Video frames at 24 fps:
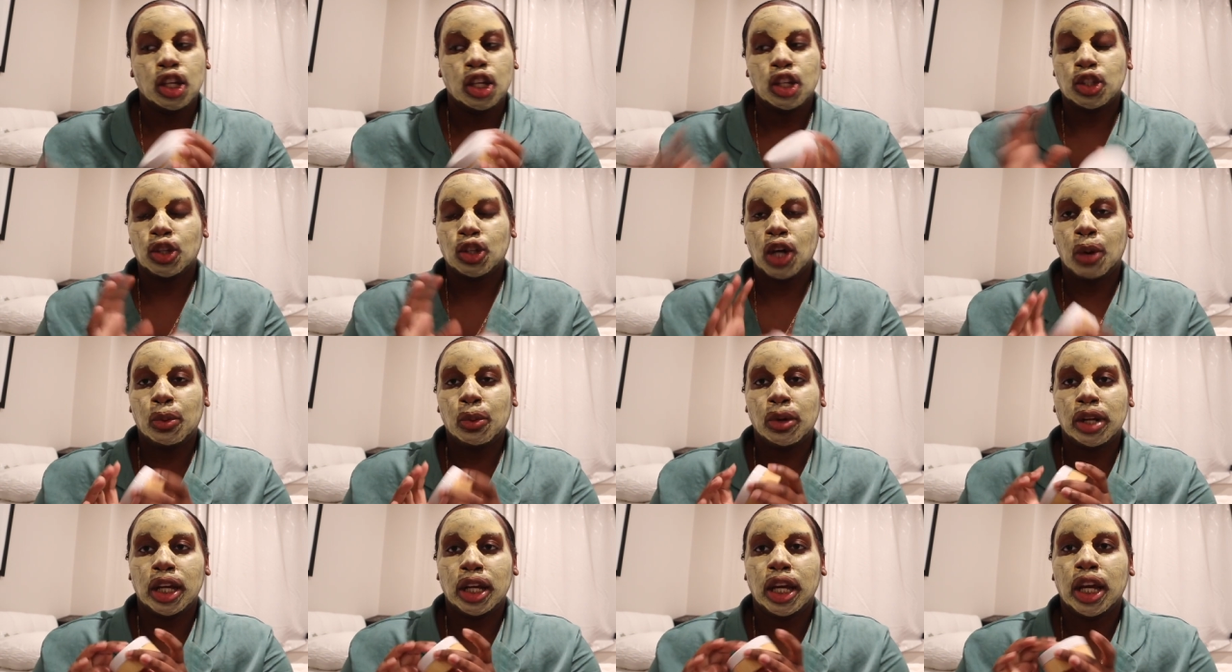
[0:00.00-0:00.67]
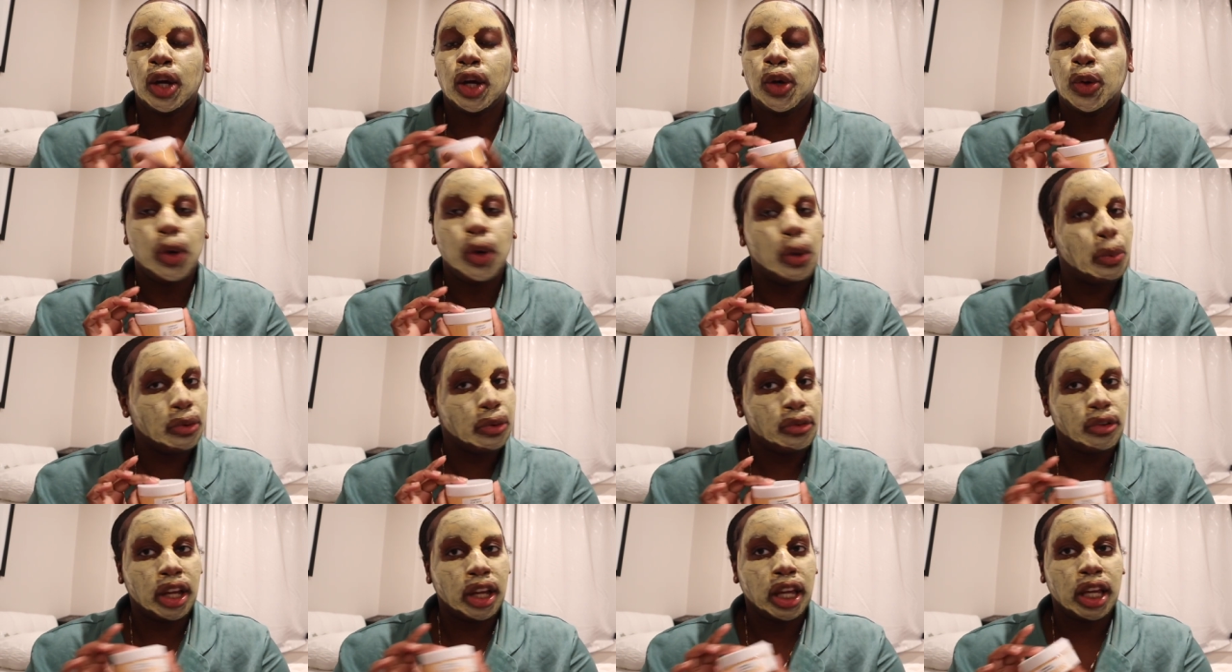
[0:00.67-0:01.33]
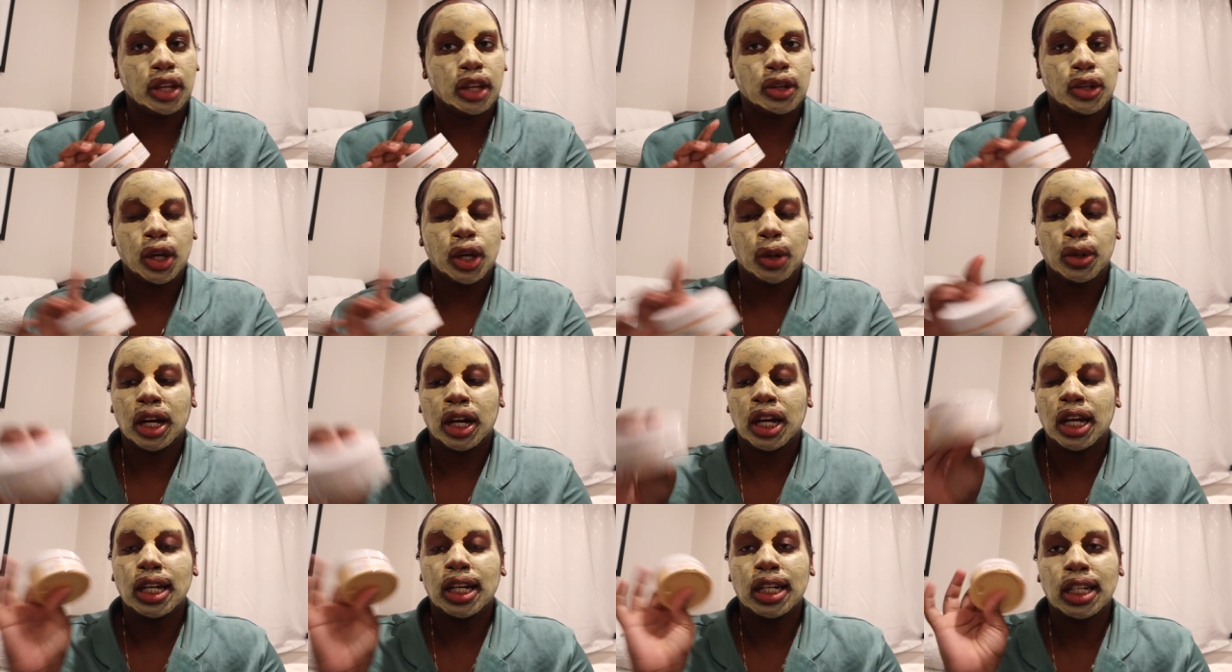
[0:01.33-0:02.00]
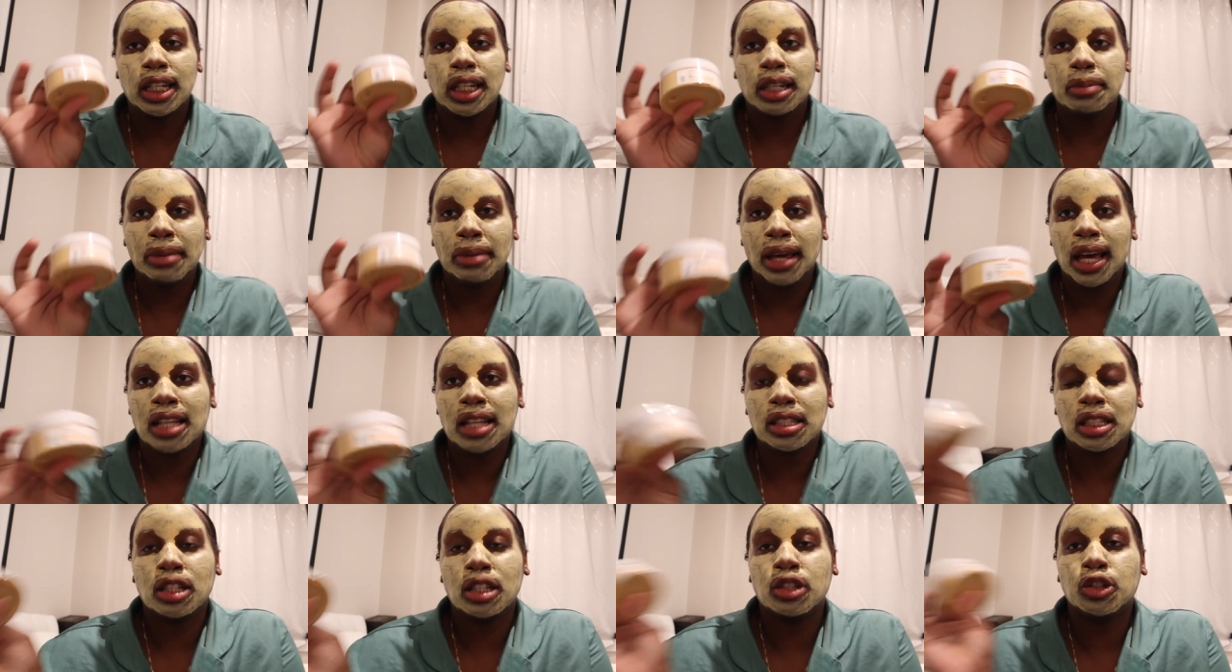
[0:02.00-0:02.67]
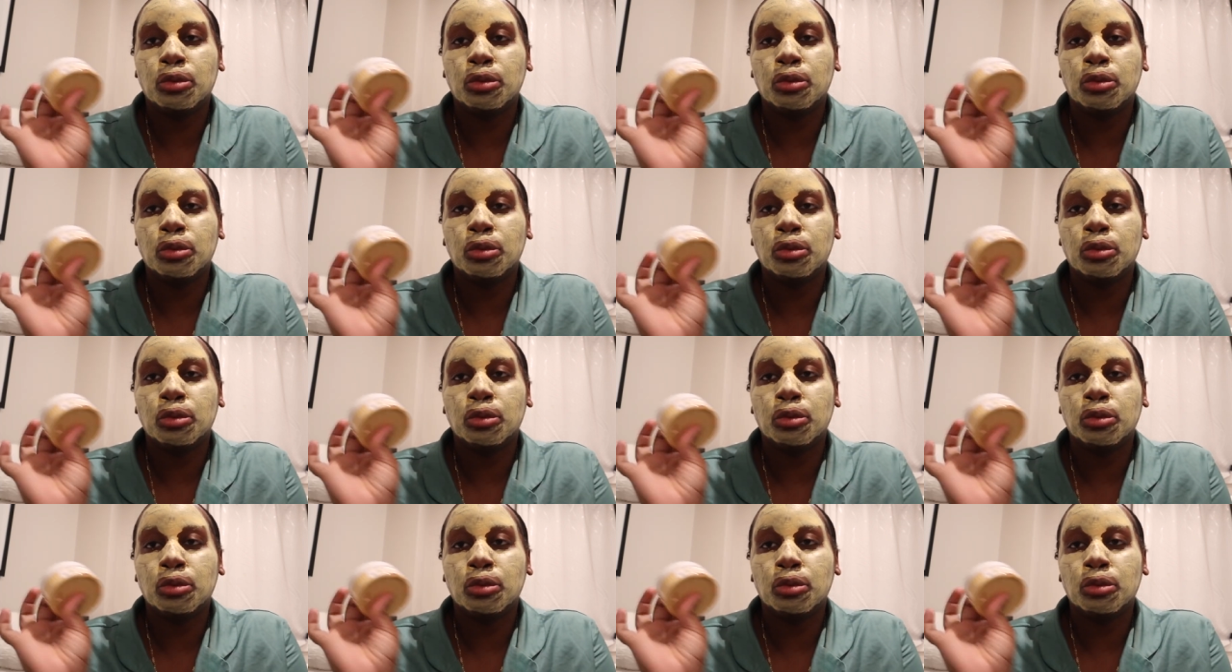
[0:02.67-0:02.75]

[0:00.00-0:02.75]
so i want to incorporate you know a good mask and